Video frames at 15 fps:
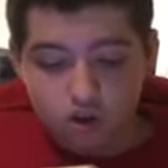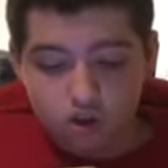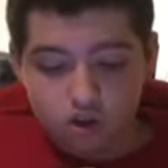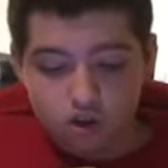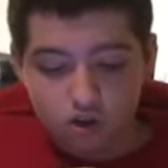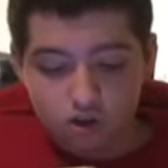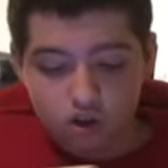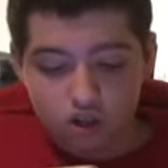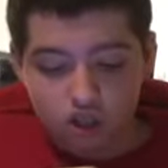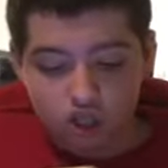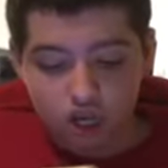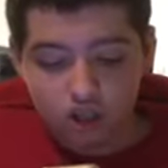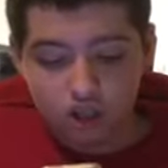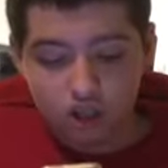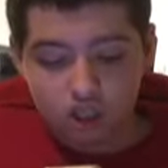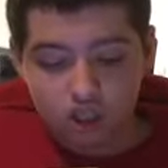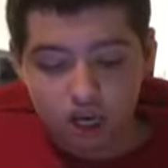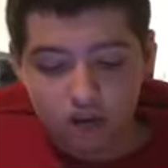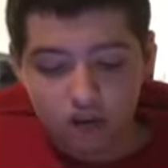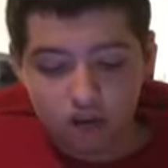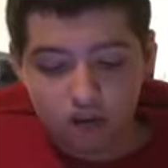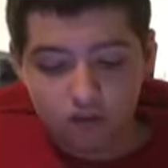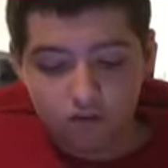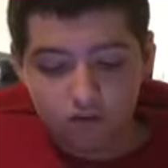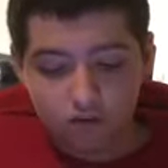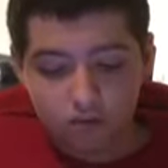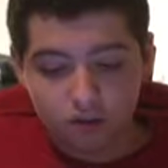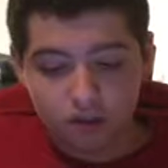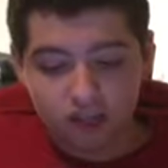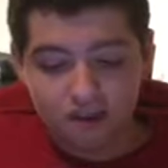So the challenge countdown
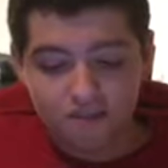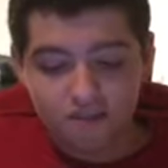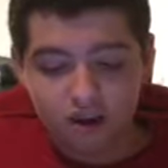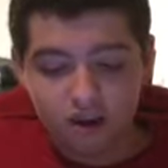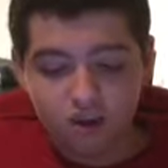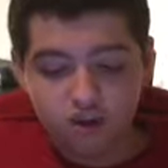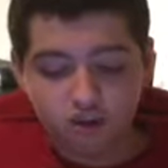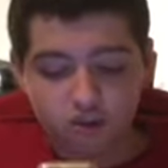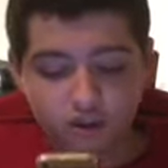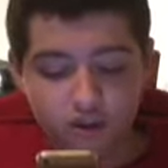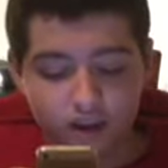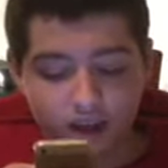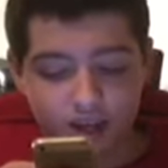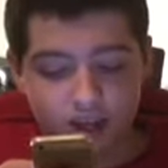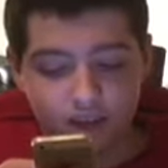from 1100